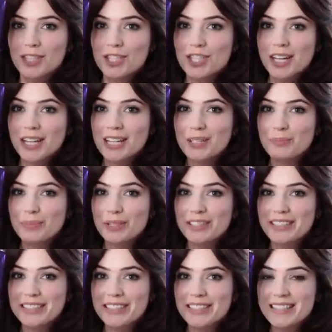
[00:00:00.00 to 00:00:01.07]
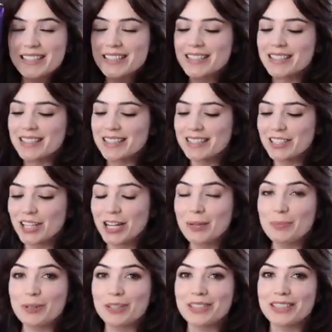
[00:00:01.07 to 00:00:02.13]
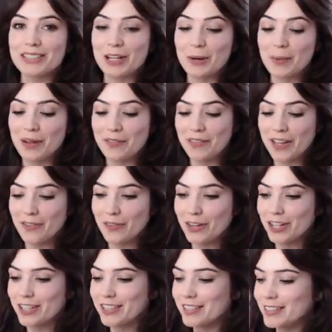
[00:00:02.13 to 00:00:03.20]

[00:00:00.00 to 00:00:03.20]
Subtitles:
Giant buttons. Giant buttons are my favorite.